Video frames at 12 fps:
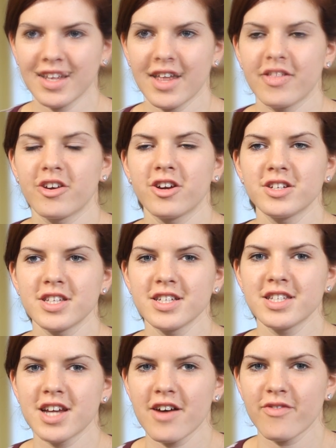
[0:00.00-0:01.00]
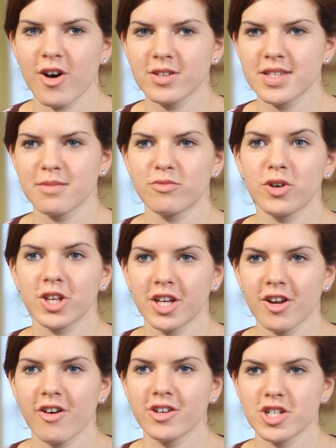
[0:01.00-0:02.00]
Yeah, the nursing staff all seemed
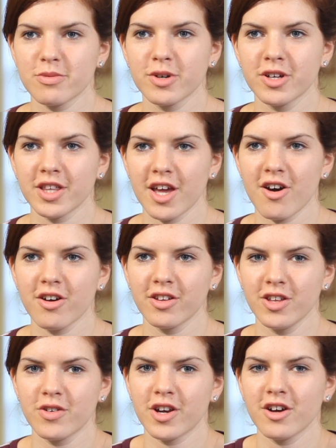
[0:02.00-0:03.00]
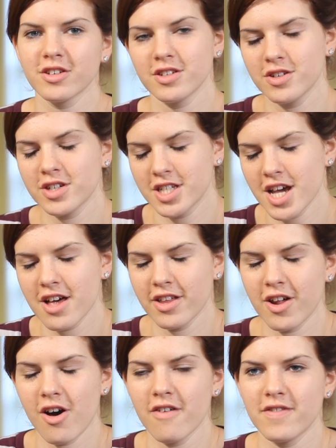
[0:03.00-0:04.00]
really knowledgeable, and you could tell
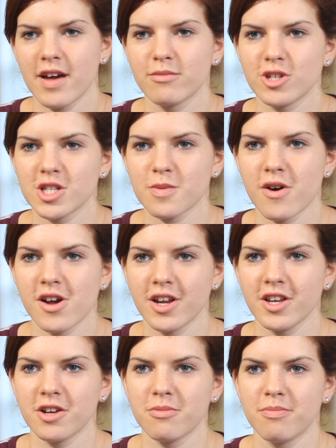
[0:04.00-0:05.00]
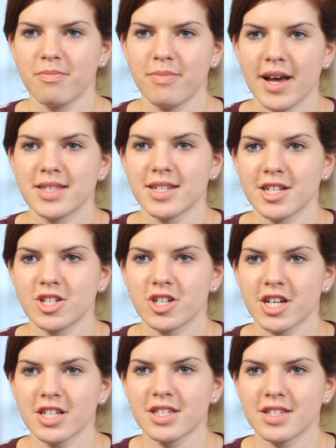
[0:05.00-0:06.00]
that all of them just wanted your best
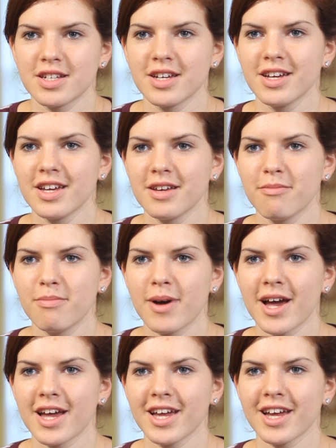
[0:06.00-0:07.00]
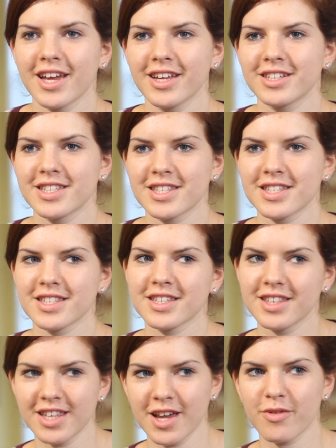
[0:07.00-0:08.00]
interest. But
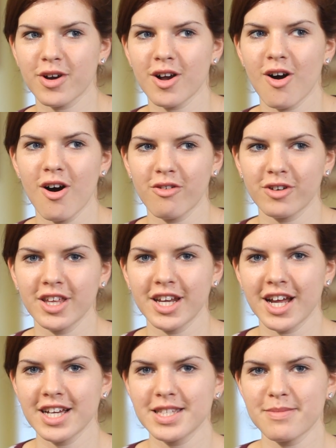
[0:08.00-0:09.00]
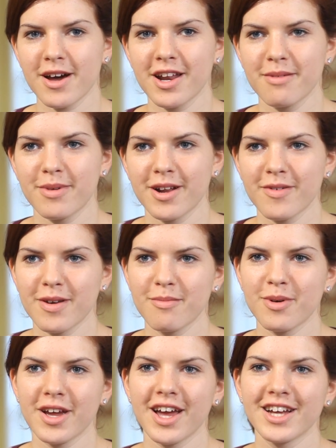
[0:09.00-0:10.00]
they were all really nice about it. But at
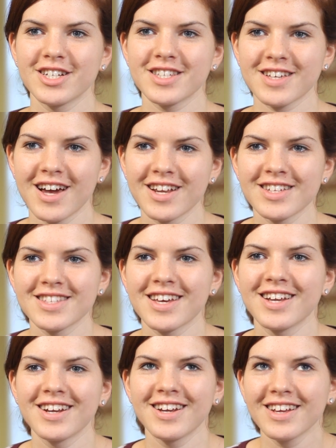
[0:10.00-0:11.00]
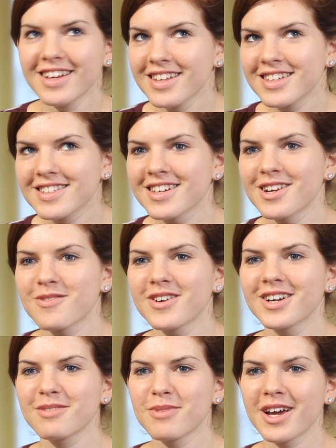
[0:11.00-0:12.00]
one point, I just kind of said, it's gonna
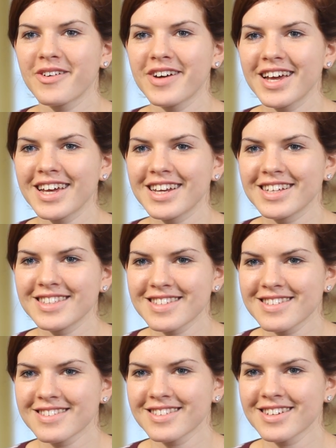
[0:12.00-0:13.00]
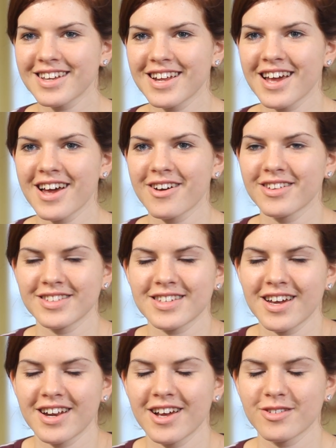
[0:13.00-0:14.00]
work my way, and it's kind of
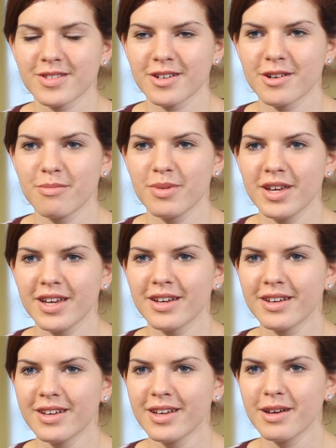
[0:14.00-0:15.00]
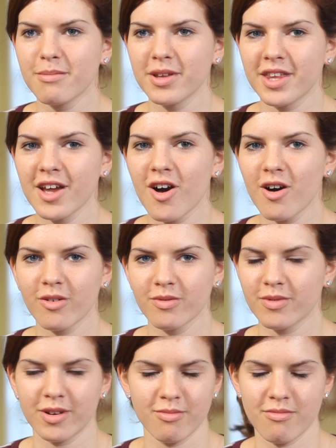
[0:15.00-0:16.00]
how it's gonna be. But they
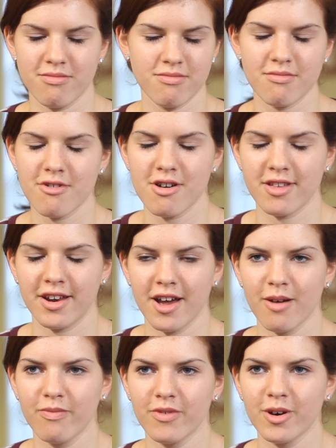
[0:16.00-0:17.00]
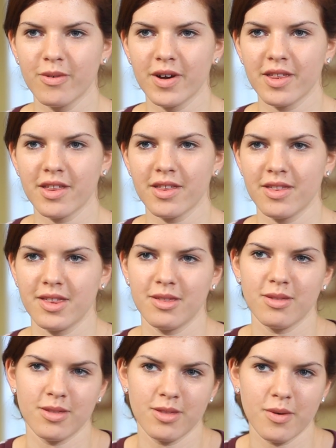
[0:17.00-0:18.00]
all were more than helpful with
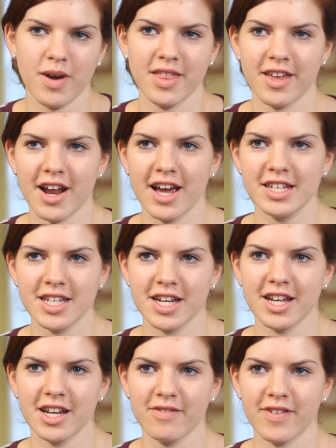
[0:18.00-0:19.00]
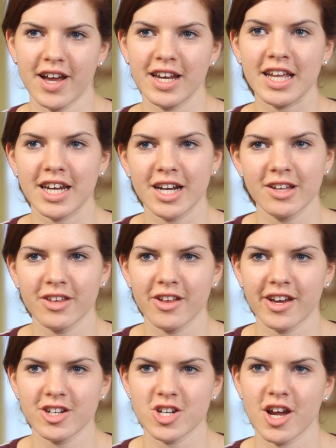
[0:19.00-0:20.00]
the way that I did it. If I needed a
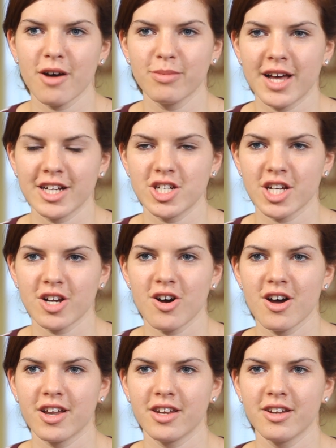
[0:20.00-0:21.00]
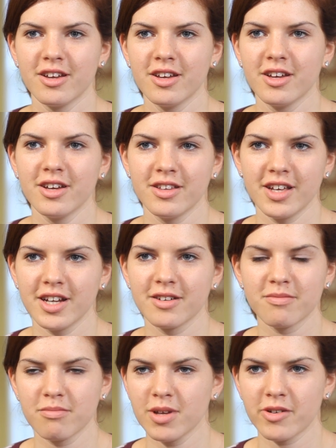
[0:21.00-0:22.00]
little extra help latching on,
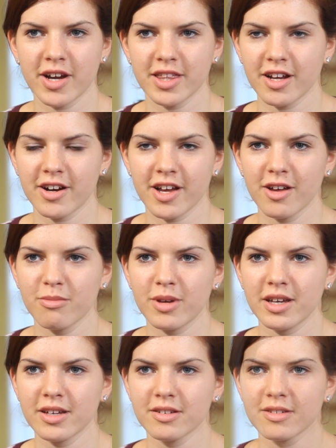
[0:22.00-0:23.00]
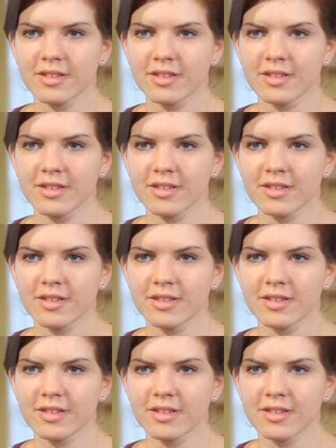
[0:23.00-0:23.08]
they'd be right there to help me.